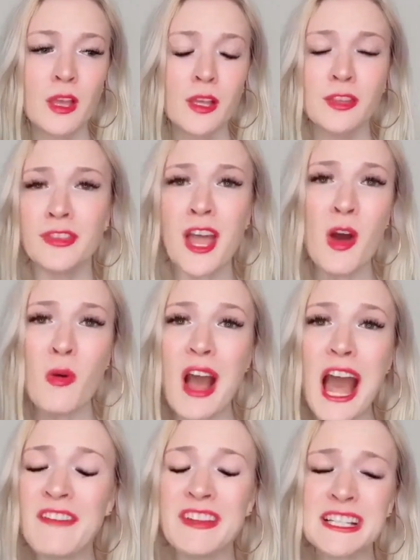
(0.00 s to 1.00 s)
No, I
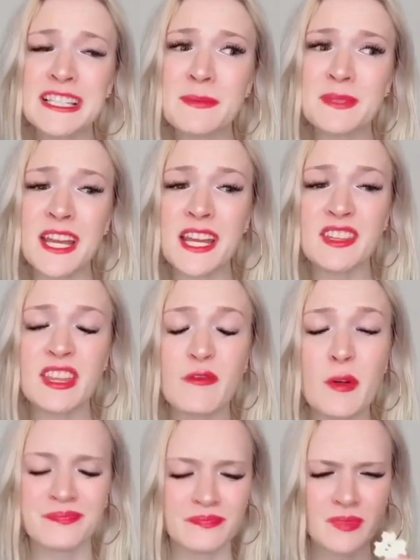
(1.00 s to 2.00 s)
haven't accepted anything from...
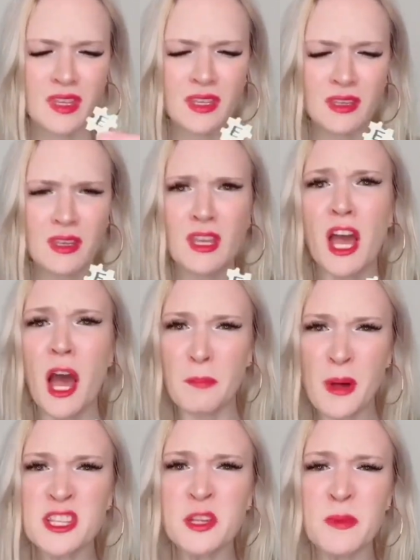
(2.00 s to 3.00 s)
A
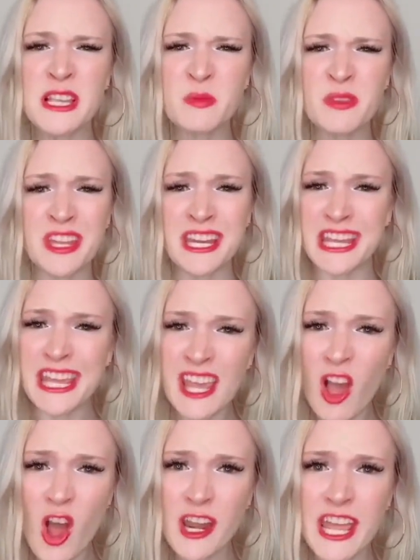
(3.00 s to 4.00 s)
puzzle piece with an E
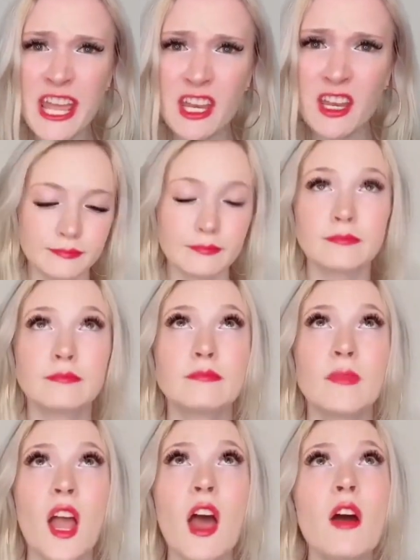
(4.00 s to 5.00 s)
on it.
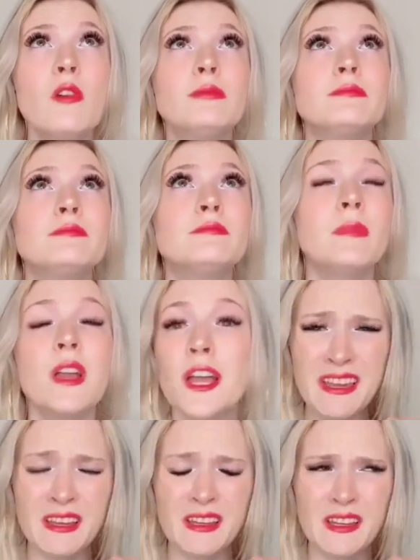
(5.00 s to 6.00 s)
Oh,
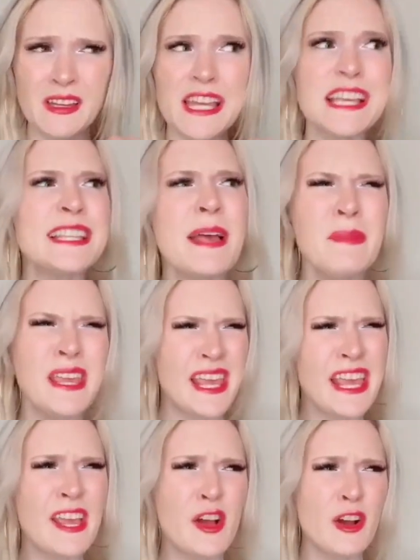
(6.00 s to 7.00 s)
he sent me E
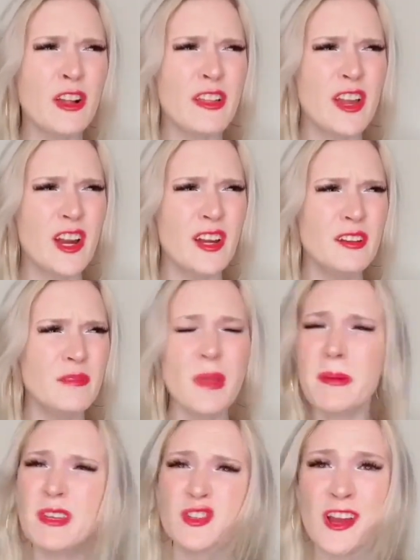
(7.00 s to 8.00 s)
earlier. Maybe he's
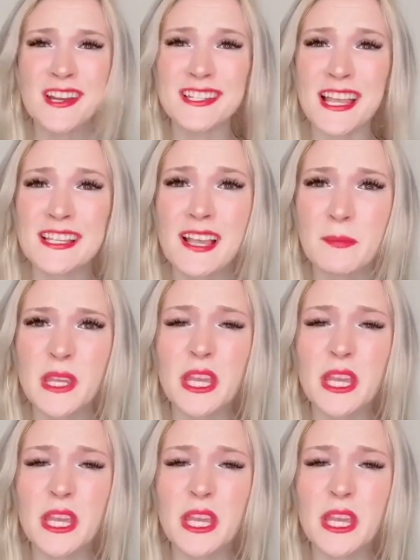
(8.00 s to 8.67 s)
trying to say something?